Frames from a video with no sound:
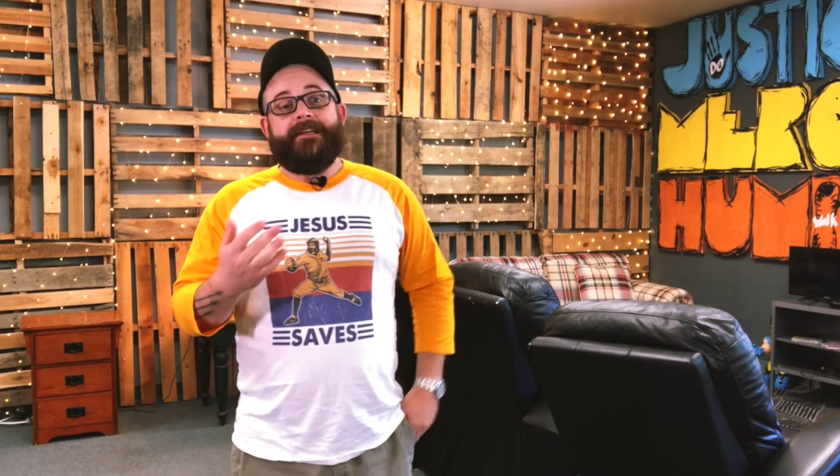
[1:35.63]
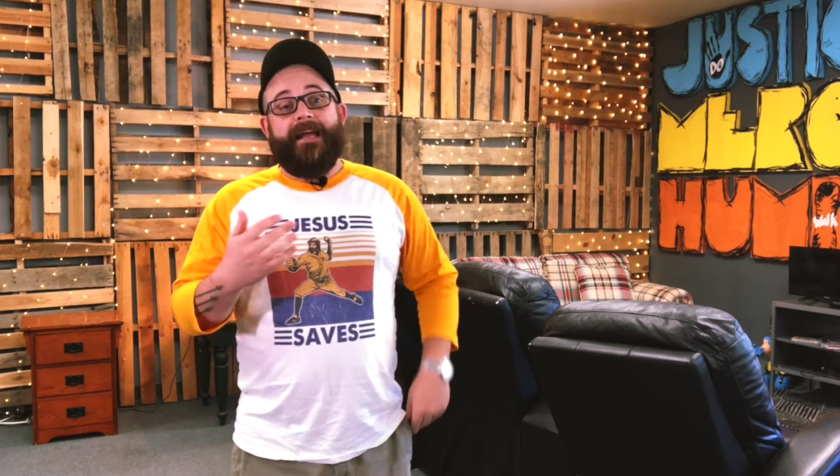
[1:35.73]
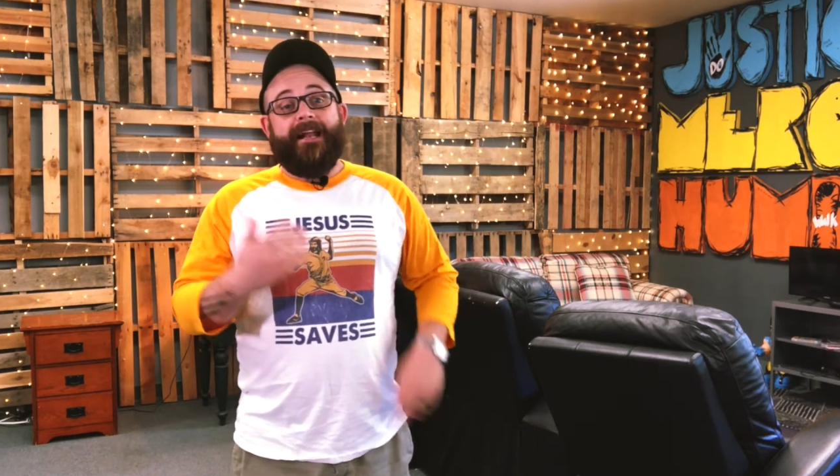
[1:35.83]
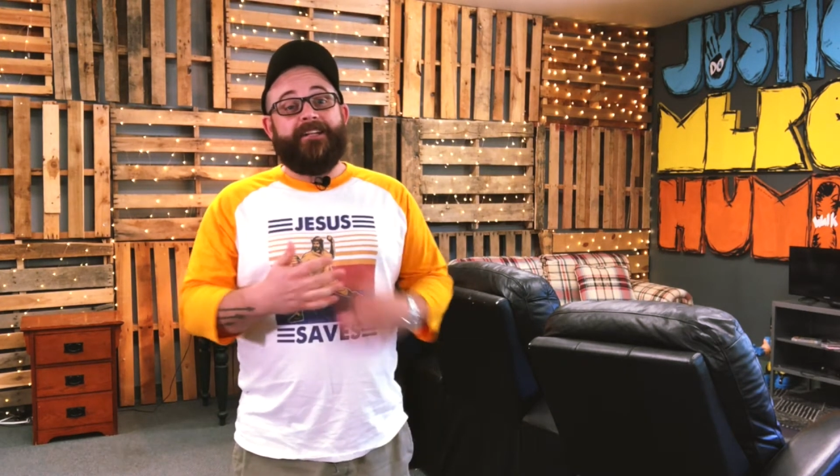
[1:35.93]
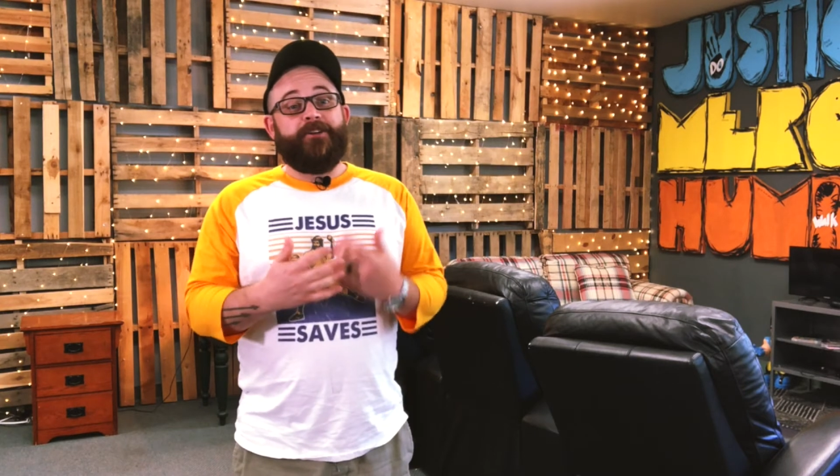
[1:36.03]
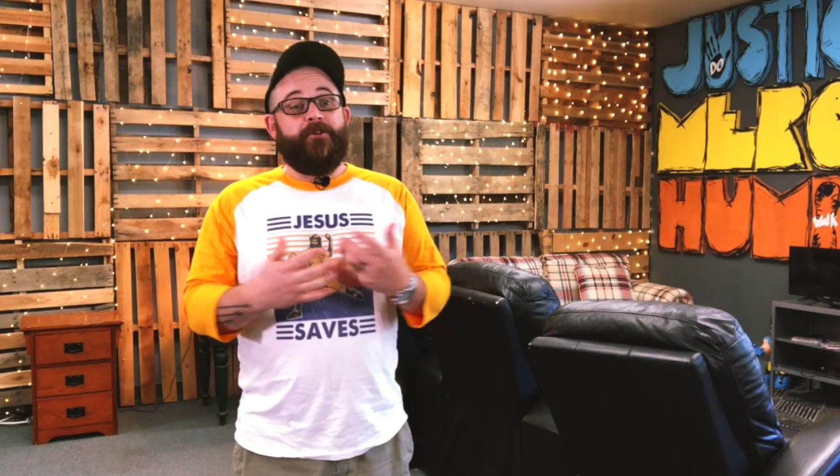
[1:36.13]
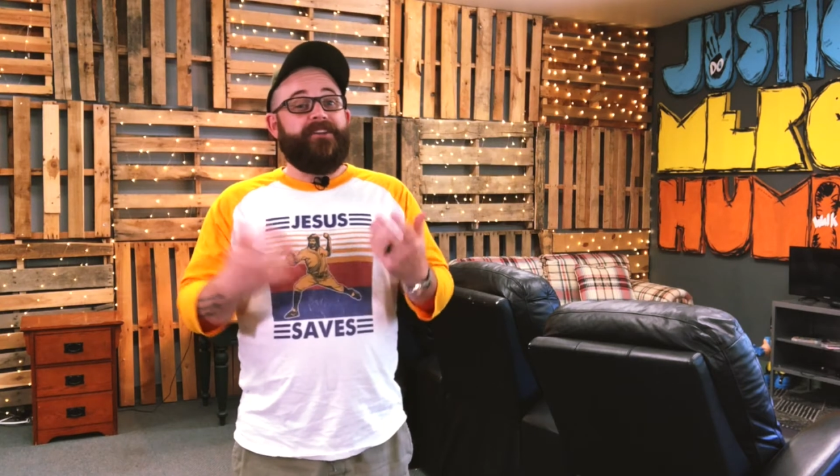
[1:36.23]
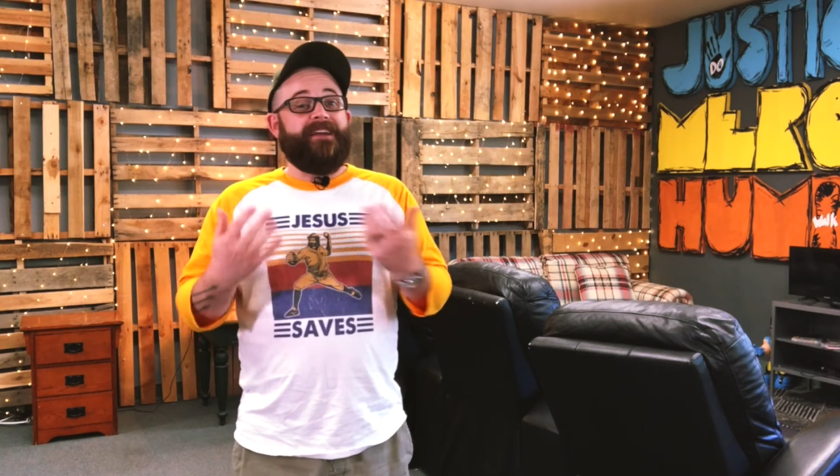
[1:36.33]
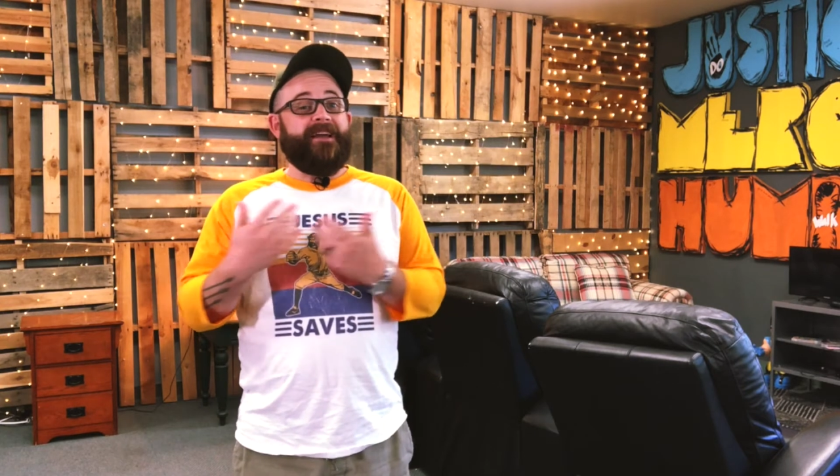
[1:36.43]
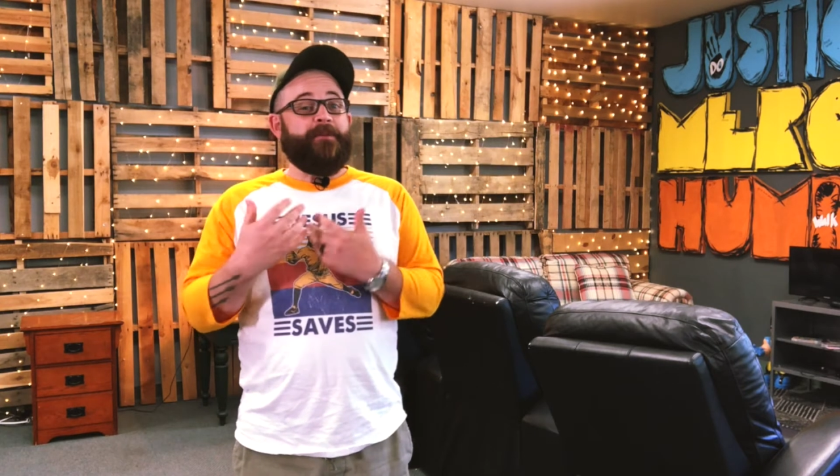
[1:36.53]
And I don't
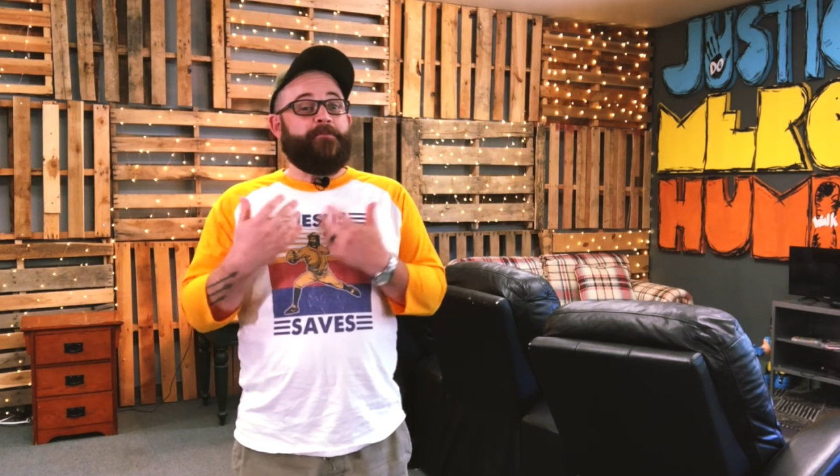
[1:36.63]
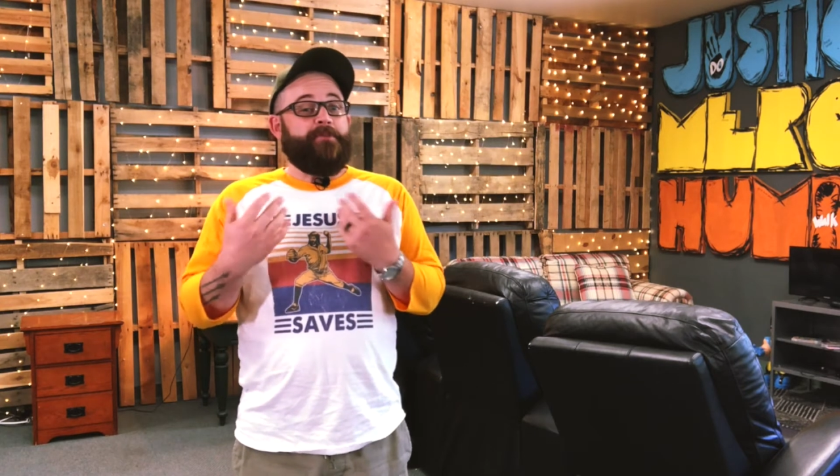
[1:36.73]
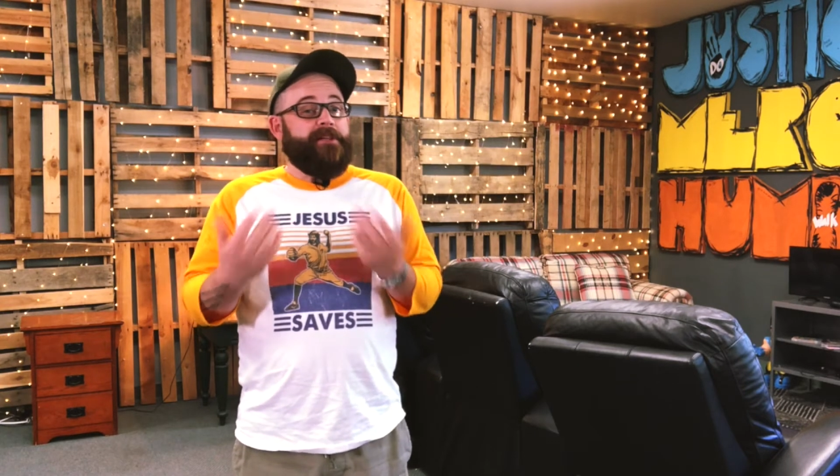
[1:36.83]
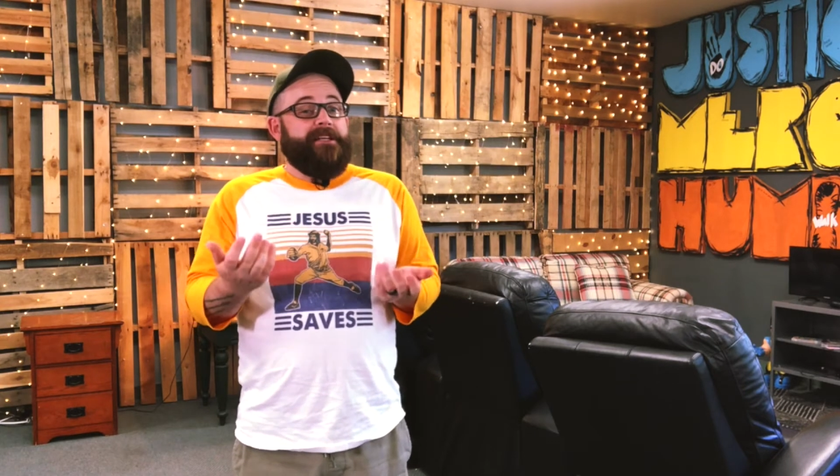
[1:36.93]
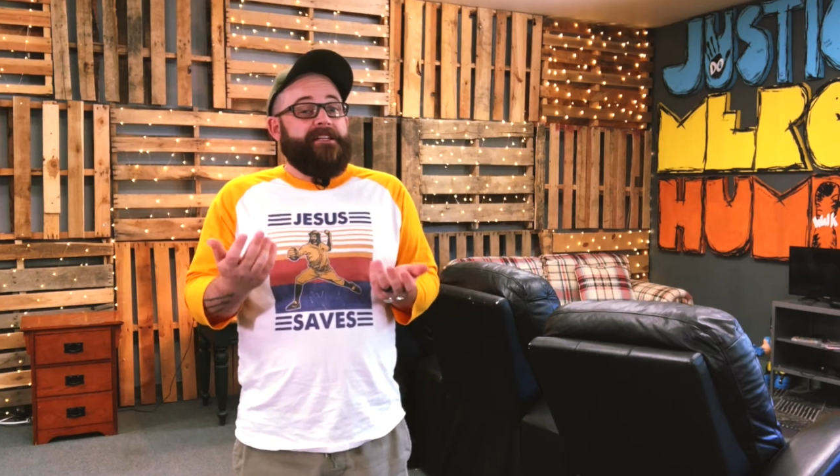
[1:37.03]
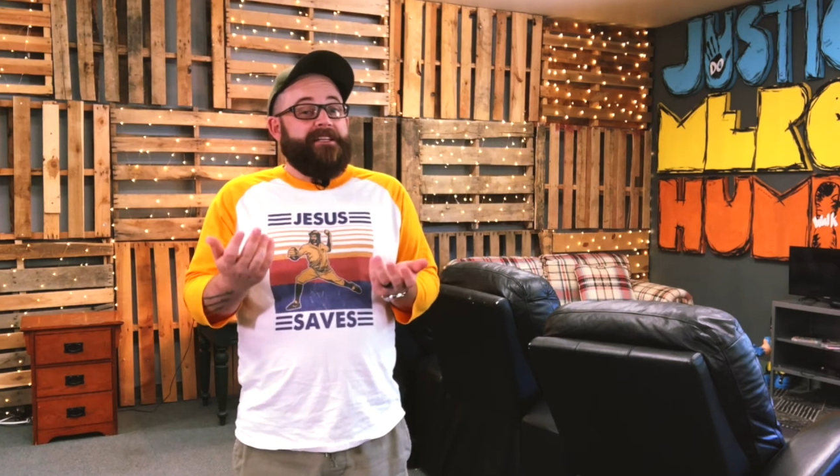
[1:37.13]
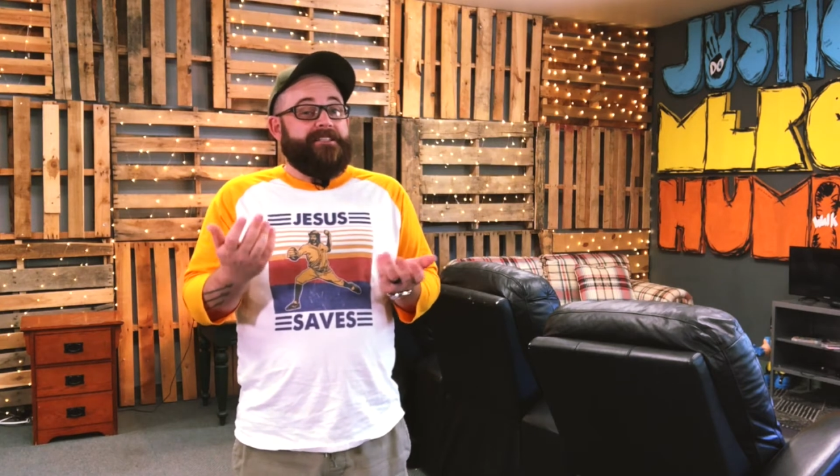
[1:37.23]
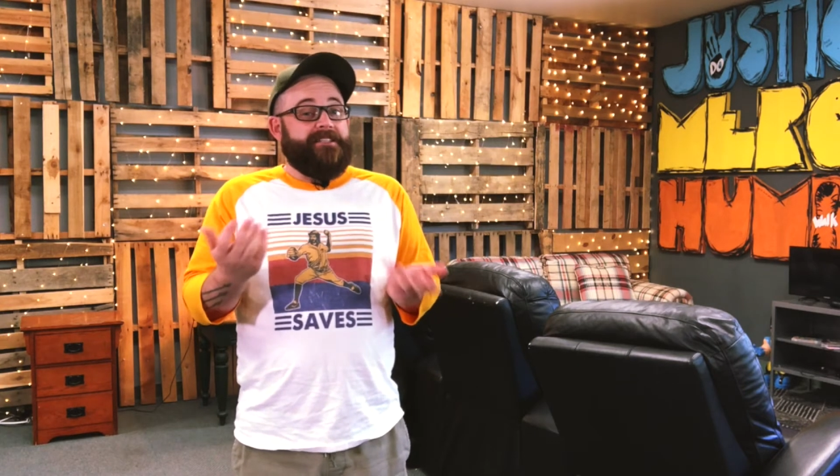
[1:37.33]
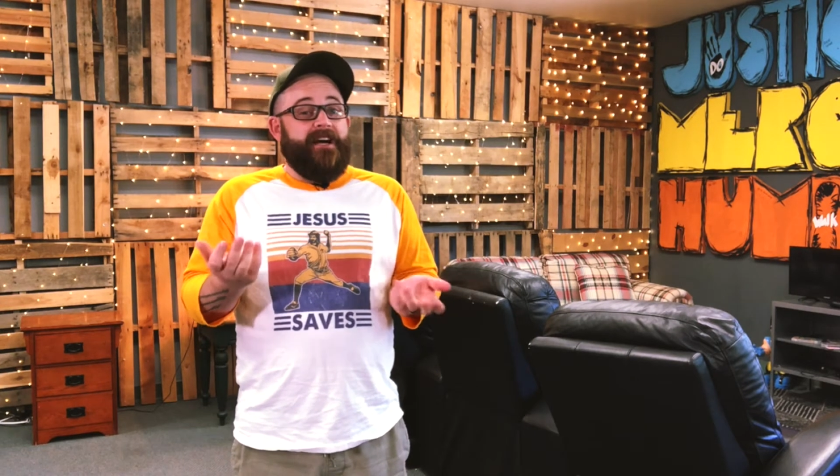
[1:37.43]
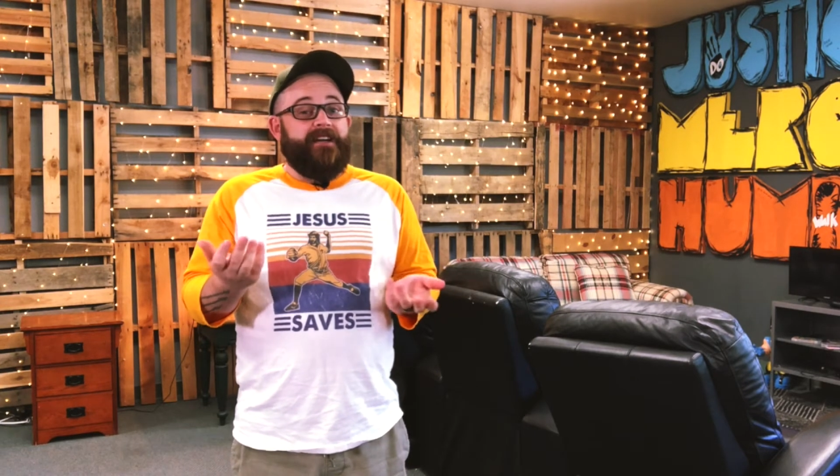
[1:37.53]
think I completely
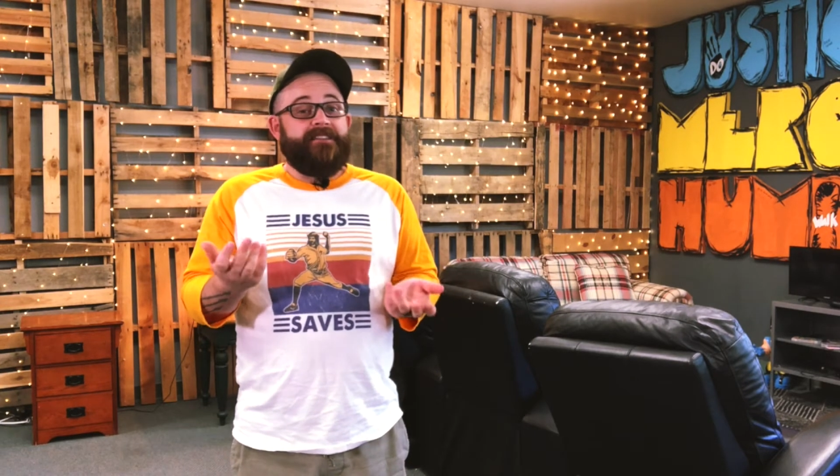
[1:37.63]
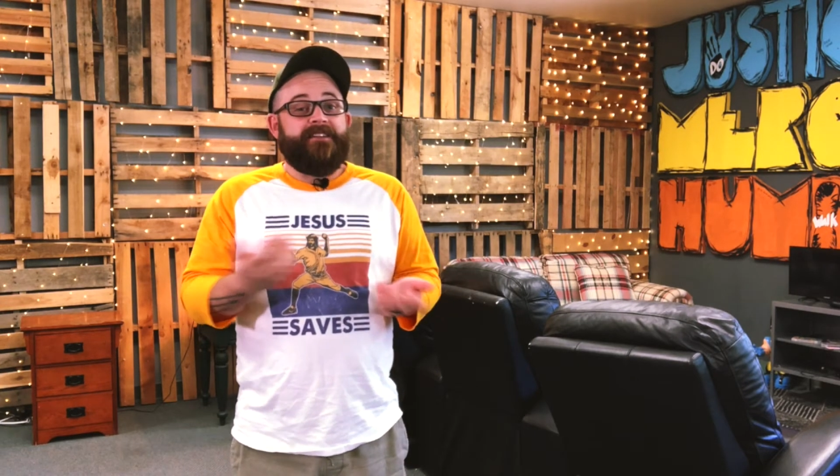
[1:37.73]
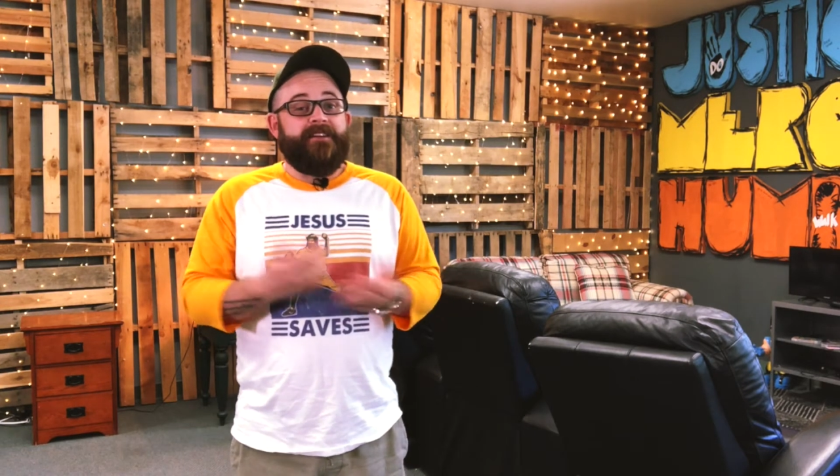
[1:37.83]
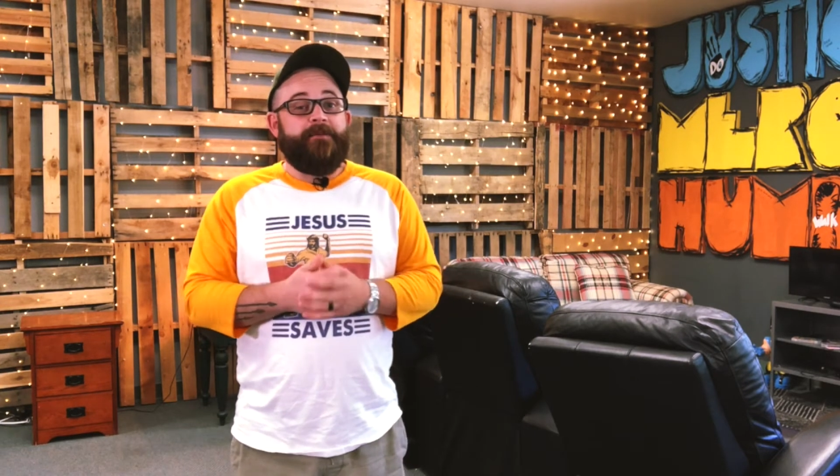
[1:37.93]
sucked,